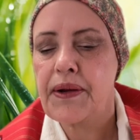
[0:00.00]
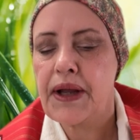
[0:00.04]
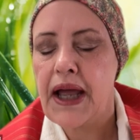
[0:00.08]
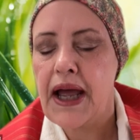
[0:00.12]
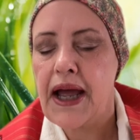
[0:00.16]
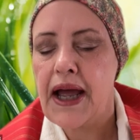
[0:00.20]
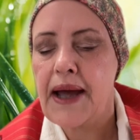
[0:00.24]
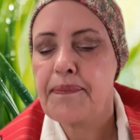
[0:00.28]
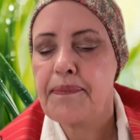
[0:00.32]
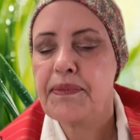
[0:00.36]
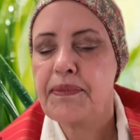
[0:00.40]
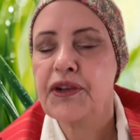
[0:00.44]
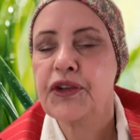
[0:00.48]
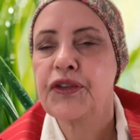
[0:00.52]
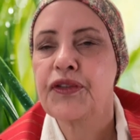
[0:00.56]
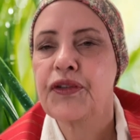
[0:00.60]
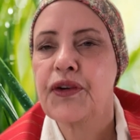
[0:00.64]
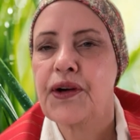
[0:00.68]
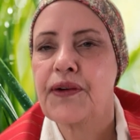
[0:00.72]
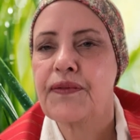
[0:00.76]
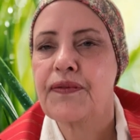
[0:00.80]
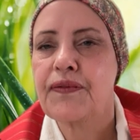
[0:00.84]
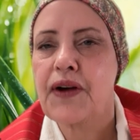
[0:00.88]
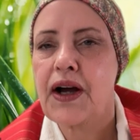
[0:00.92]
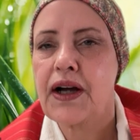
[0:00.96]

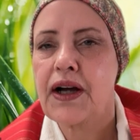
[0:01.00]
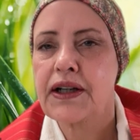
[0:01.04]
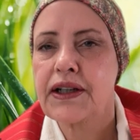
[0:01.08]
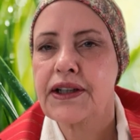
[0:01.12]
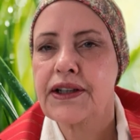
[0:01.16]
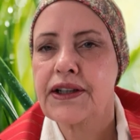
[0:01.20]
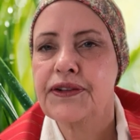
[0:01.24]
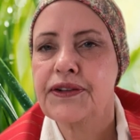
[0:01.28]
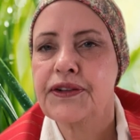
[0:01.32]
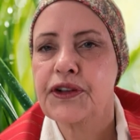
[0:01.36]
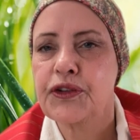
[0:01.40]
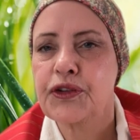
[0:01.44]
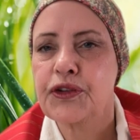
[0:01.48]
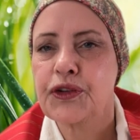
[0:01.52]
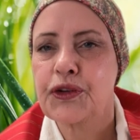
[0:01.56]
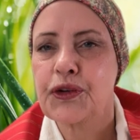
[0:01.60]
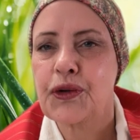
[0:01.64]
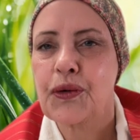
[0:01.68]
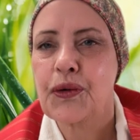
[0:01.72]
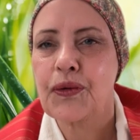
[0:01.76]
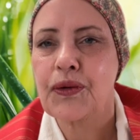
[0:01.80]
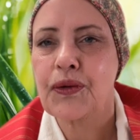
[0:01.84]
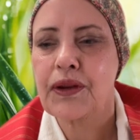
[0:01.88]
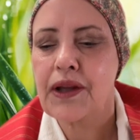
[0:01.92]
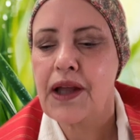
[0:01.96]
atmosphere of
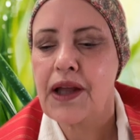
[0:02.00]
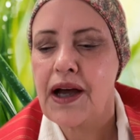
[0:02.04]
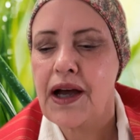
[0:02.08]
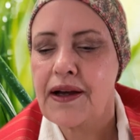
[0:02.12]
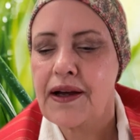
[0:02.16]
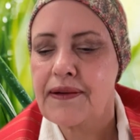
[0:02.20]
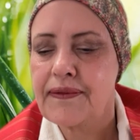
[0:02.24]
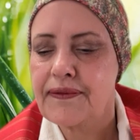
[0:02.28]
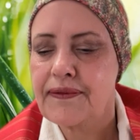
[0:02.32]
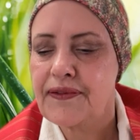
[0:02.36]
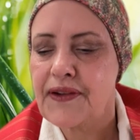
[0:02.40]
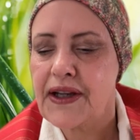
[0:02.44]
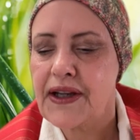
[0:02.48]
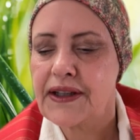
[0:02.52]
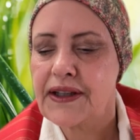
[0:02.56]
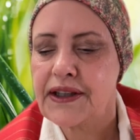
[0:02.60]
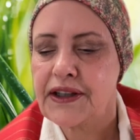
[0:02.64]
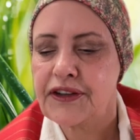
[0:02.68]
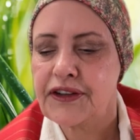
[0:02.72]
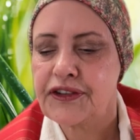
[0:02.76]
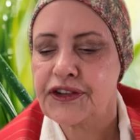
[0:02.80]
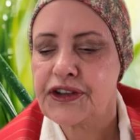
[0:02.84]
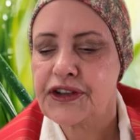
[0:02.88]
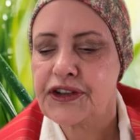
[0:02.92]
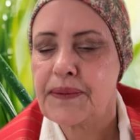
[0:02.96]
unconditional love and
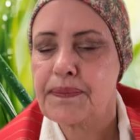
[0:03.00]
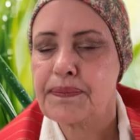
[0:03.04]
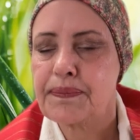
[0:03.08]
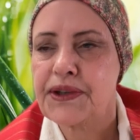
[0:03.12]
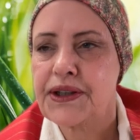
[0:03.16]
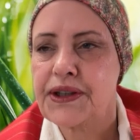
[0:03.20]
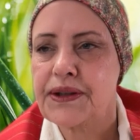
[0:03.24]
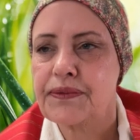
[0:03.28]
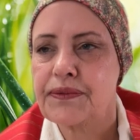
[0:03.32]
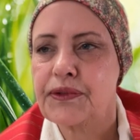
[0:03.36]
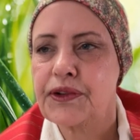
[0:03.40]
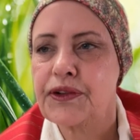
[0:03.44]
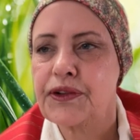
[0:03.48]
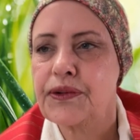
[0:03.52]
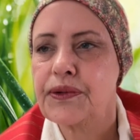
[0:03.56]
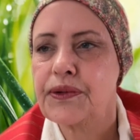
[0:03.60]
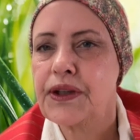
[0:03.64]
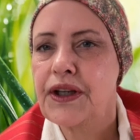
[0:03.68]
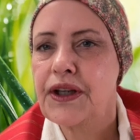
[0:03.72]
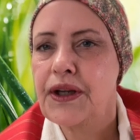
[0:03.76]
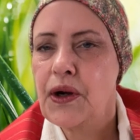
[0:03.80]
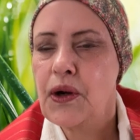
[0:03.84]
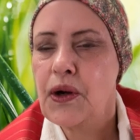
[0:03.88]
acceptance.